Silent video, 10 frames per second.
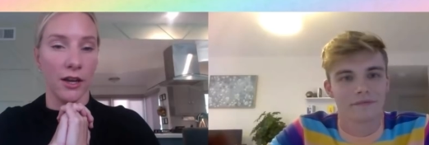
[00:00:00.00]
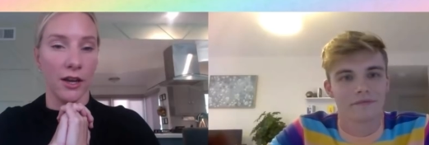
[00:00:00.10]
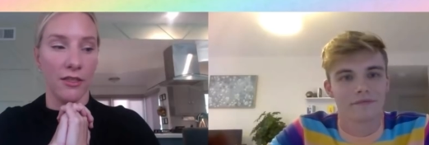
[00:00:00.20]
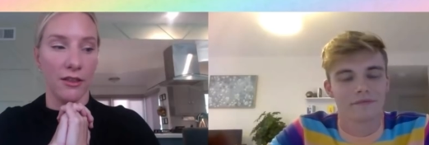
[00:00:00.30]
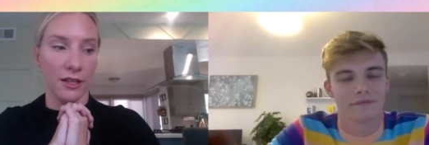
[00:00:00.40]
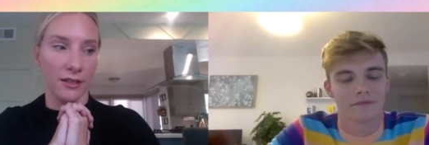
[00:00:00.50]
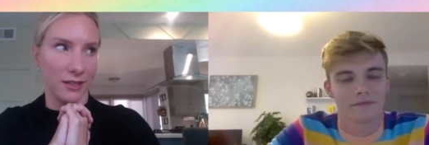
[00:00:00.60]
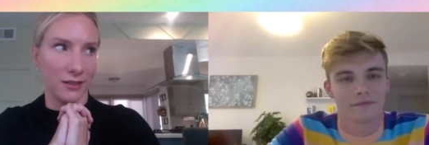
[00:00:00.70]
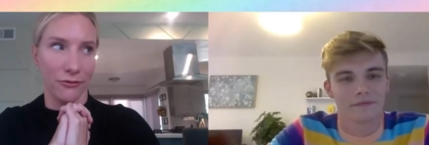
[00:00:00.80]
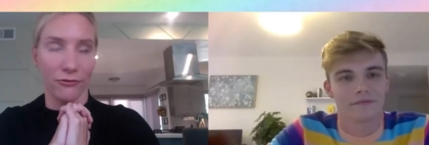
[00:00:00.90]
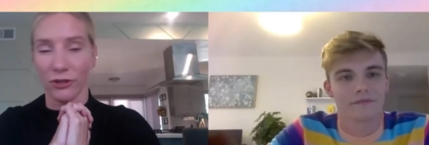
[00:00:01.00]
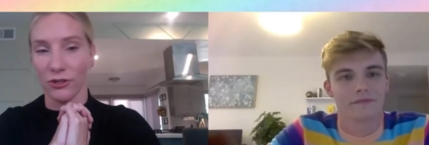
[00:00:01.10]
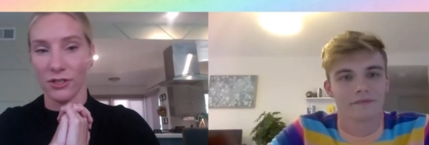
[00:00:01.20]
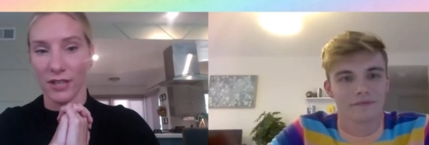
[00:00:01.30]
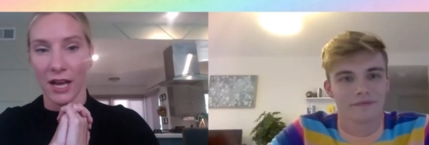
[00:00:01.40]
Speaker 1: I think that's like the first
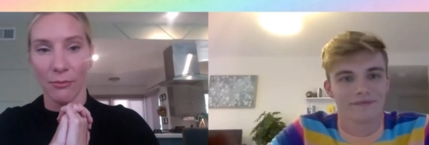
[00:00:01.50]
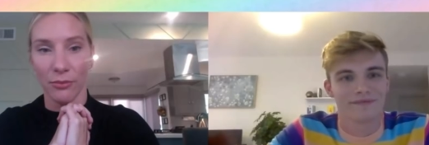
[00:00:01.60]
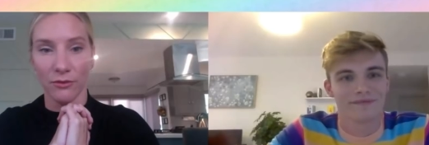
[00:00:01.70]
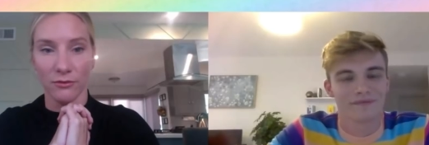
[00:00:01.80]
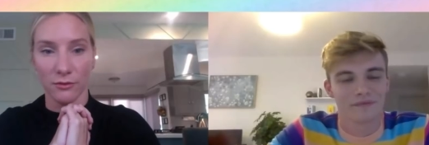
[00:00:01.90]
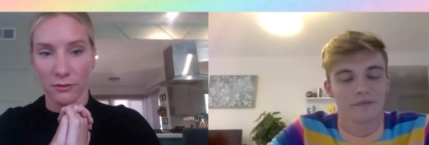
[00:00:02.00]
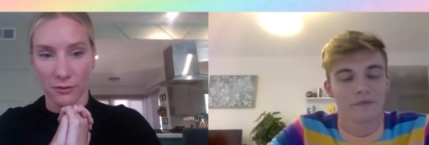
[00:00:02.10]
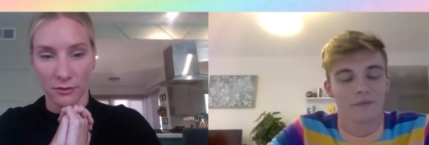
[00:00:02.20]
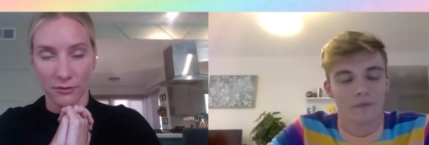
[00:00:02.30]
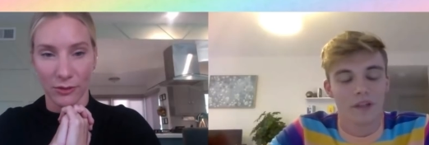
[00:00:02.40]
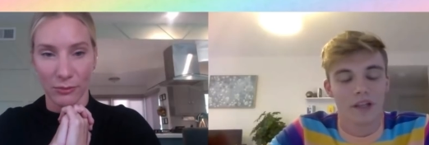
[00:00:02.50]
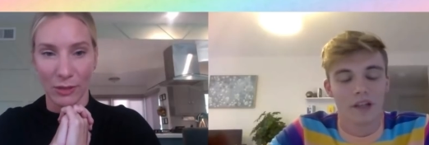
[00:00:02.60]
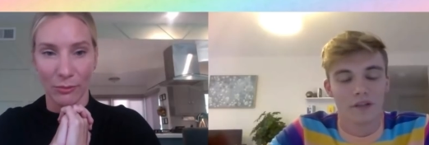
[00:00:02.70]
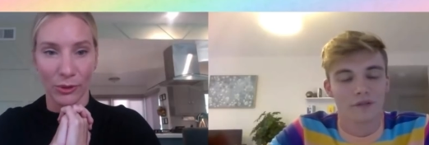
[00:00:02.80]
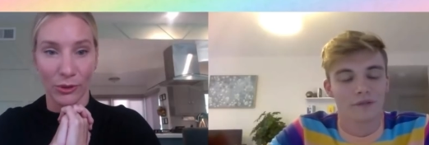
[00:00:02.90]
step for people
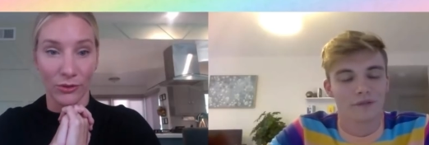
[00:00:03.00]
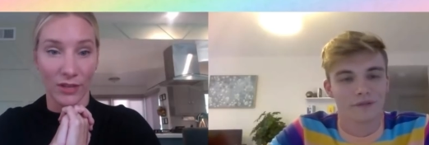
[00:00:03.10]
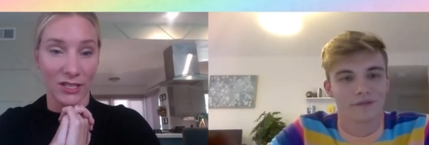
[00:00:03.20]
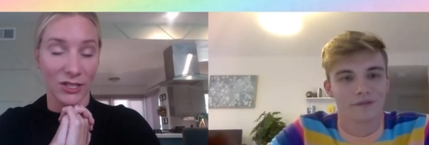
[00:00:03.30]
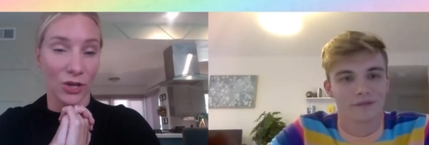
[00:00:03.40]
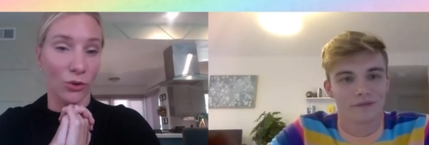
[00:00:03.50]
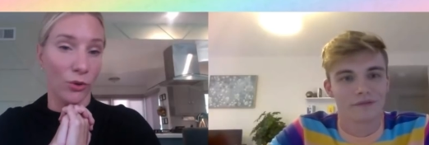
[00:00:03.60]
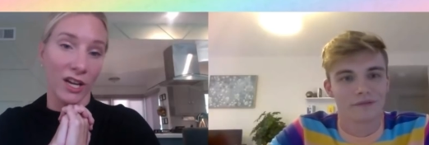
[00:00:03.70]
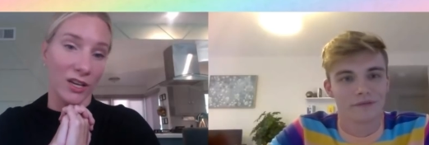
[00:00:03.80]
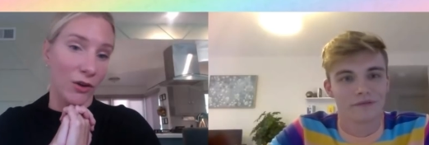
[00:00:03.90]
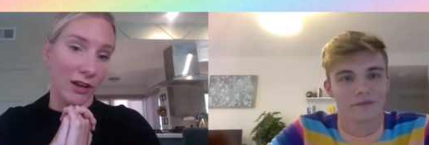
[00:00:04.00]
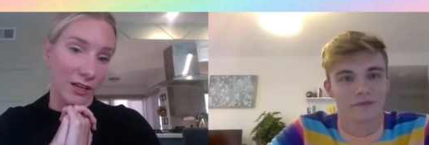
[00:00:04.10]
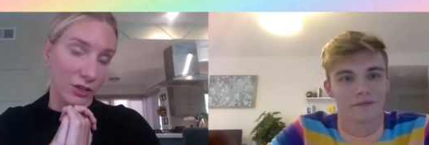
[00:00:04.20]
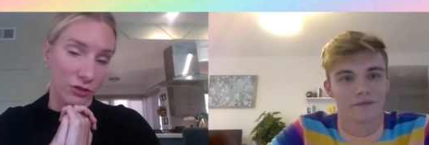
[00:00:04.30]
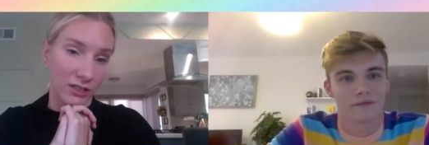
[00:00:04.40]
yeah, sure. who don't quite know how to
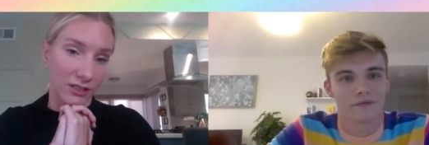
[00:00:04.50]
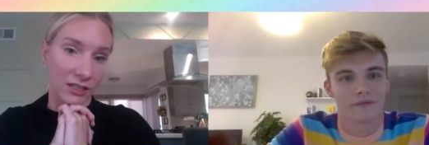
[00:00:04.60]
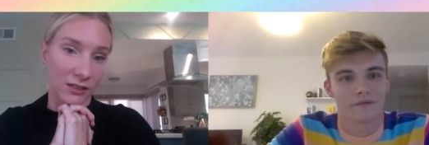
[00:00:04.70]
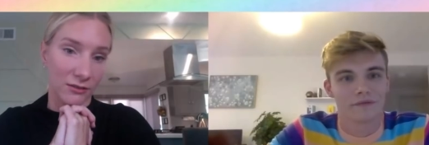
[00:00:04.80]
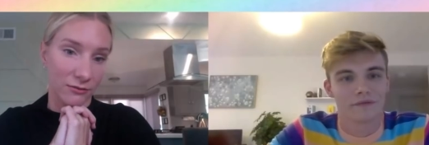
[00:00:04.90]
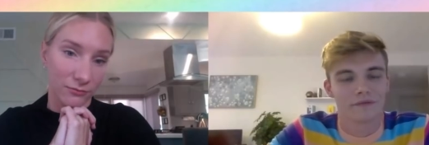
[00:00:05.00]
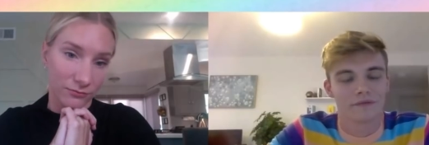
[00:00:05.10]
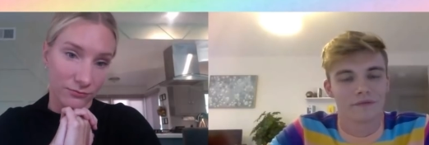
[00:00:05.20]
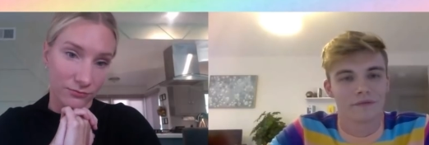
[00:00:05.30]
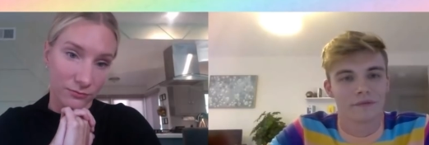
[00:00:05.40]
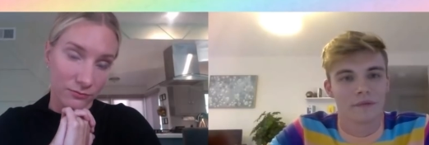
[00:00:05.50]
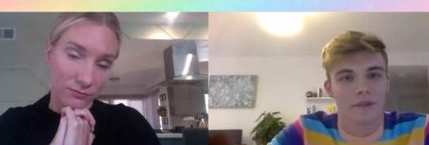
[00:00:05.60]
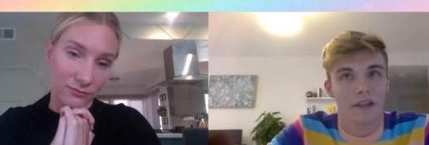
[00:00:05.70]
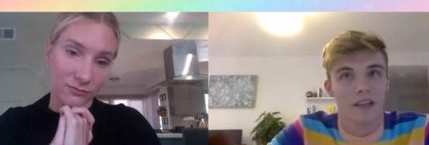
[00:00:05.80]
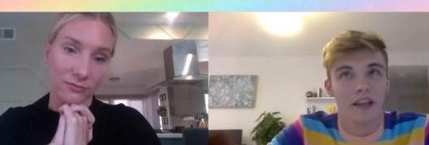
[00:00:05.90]
address it.
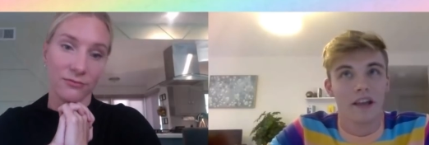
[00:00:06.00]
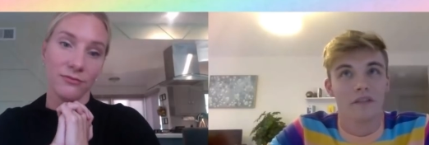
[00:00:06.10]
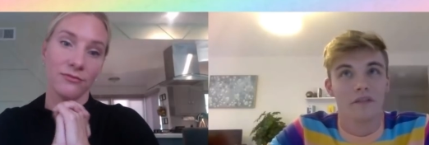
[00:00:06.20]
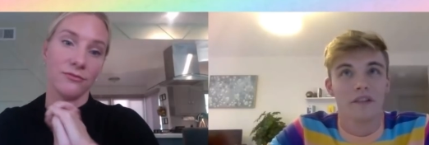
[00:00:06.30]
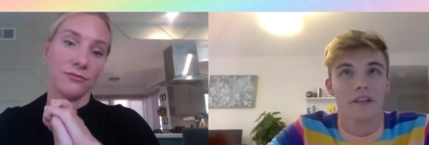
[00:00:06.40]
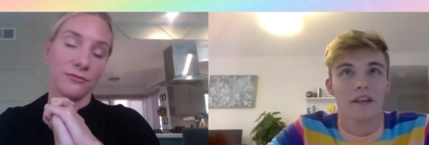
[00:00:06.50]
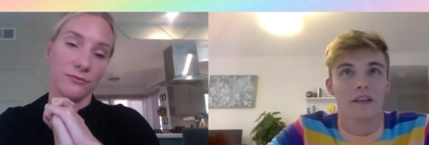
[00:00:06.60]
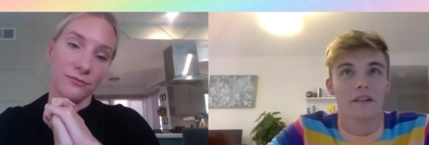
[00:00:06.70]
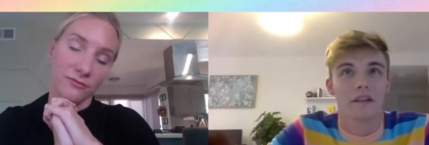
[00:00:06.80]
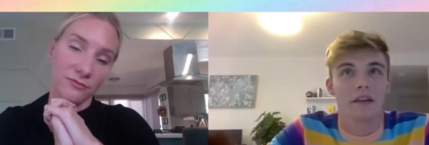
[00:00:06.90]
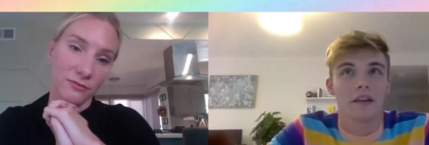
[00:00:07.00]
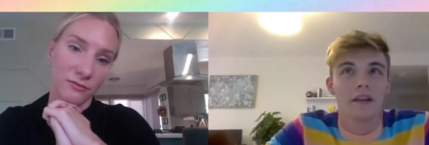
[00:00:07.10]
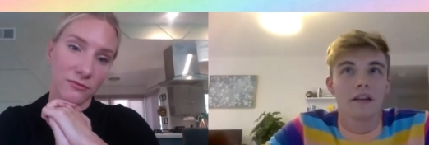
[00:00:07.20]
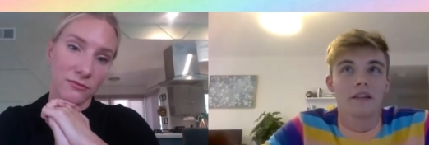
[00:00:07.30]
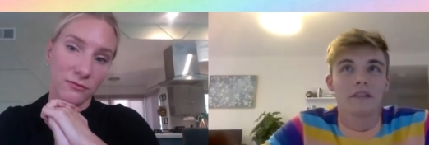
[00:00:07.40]
Speaker 2: Yeah, I think they,
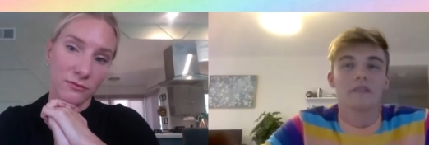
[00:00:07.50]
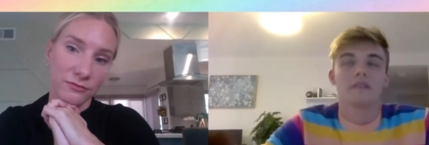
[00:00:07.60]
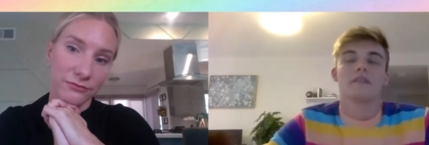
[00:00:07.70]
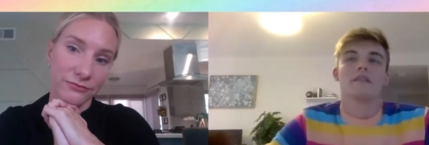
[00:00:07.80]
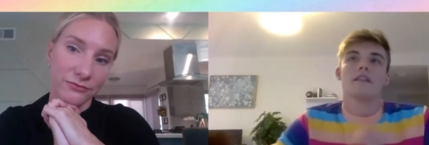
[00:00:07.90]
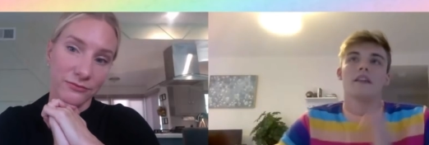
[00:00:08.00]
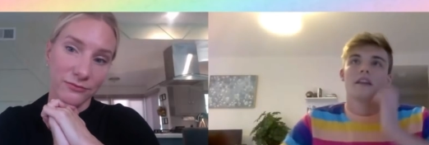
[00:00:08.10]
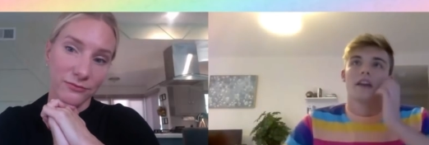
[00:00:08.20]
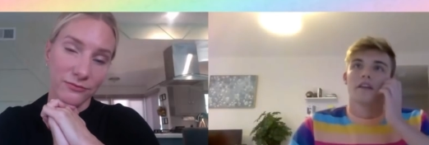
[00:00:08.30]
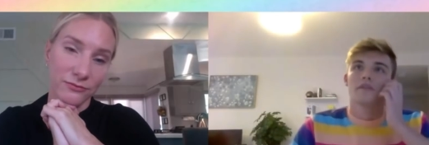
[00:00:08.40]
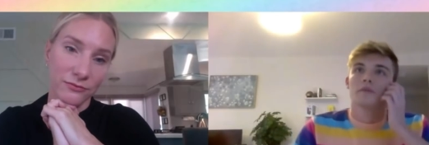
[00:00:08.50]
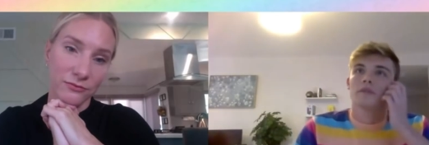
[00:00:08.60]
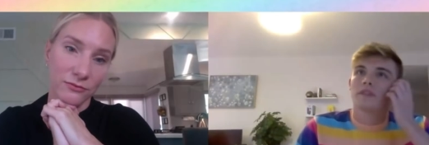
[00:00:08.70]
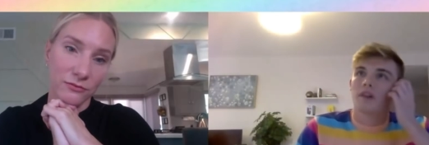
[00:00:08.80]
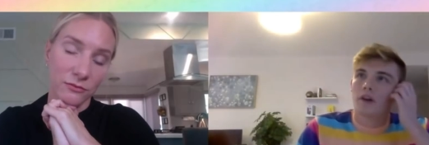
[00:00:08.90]
they have to
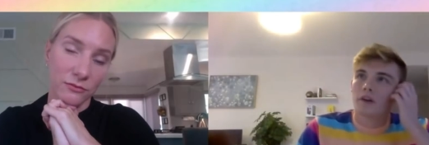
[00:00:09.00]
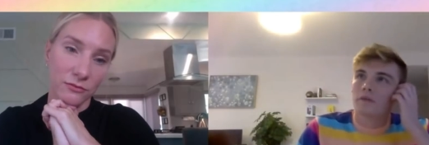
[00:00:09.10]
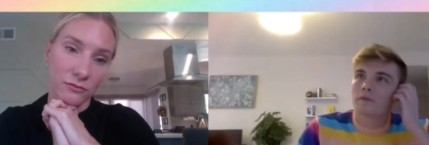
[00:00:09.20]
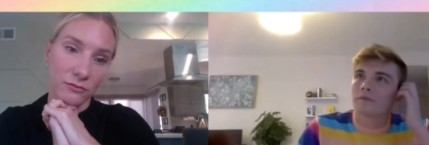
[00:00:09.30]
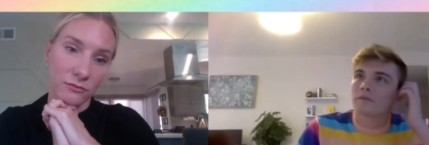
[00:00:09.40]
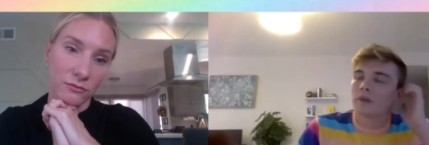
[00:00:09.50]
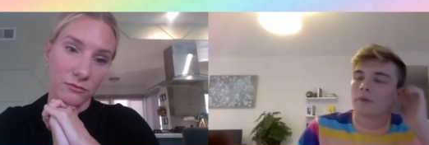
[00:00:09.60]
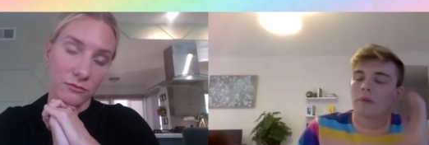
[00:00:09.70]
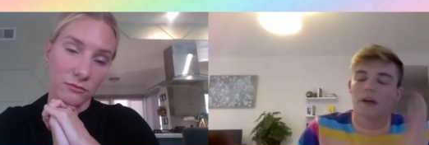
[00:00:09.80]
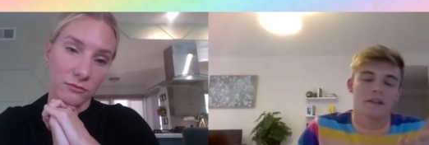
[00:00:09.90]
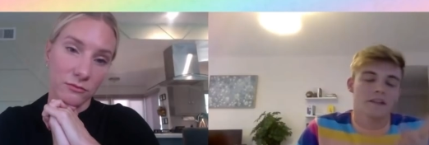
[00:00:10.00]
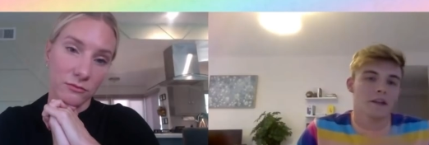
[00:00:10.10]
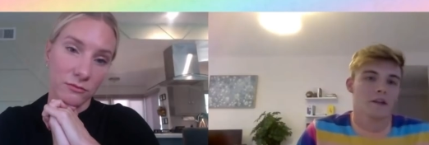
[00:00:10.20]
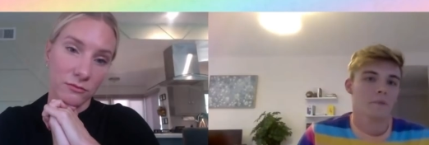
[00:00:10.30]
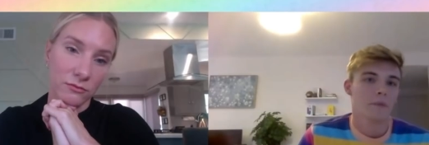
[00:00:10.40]
start by
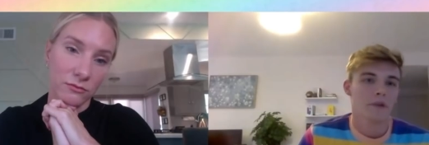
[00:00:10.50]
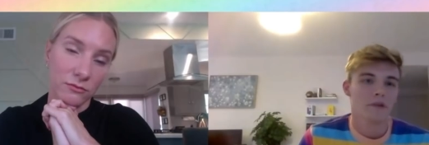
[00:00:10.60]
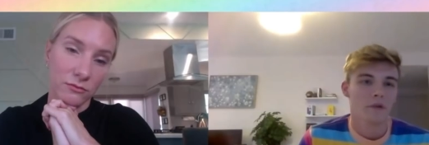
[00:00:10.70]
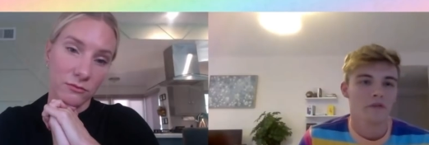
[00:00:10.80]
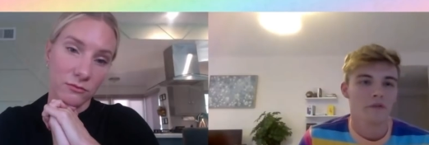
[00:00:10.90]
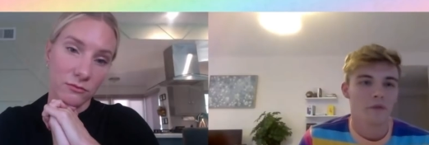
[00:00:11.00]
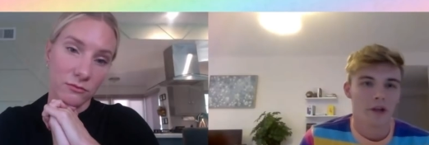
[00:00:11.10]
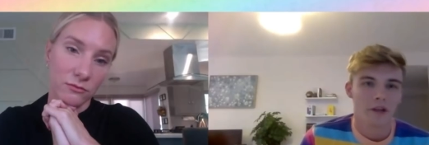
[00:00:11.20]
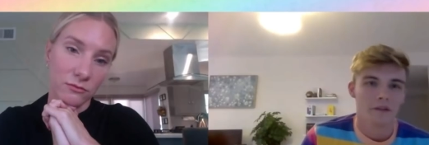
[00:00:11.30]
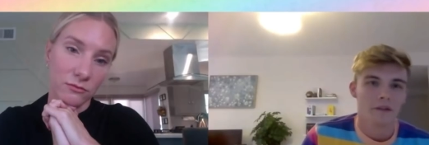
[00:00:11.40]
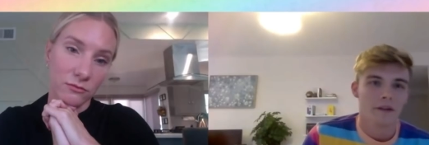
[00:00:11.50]
saying maybe to a friend,